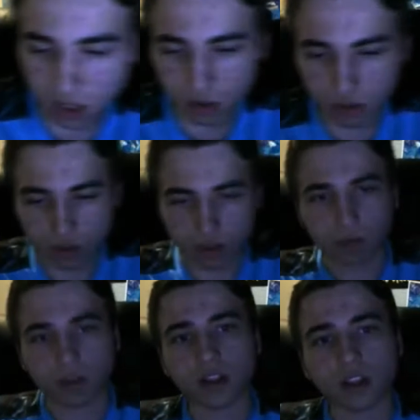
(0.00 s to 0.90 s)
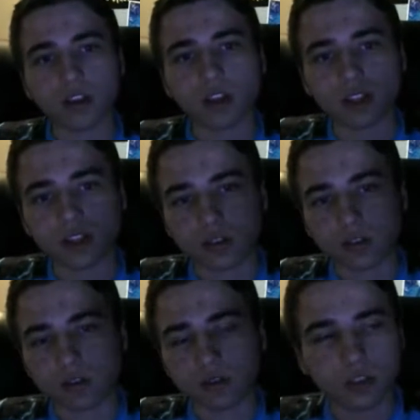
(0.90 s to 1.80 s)
due to an ability, you get
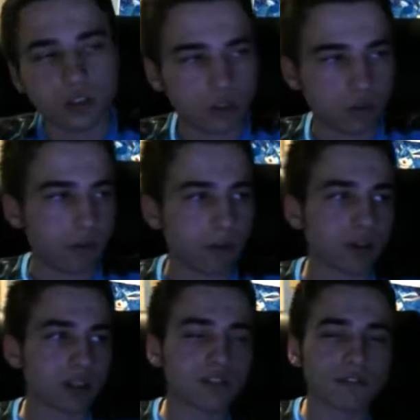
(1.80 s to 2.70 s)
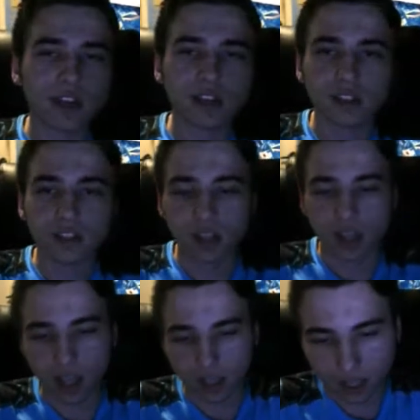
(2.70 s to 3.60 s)
to do a bonus effect,
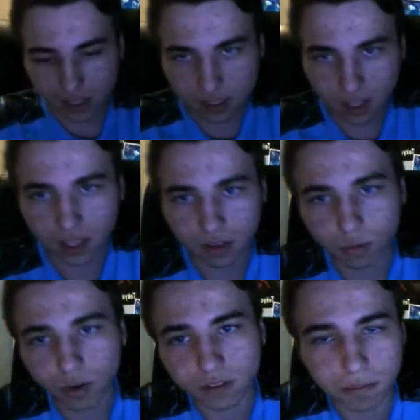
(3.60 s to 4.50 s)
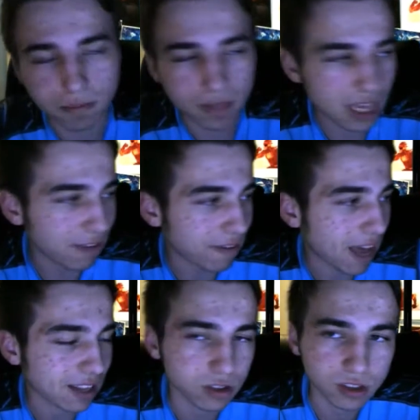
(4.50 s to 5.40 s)
and that's like one of the key
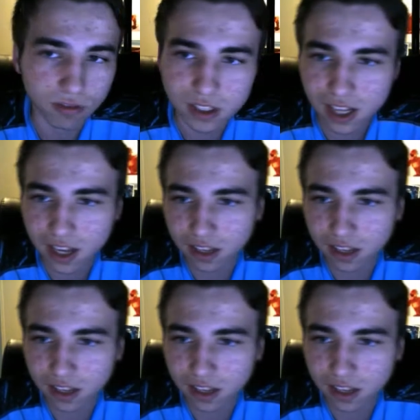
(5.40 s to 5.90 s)
factors of this deck.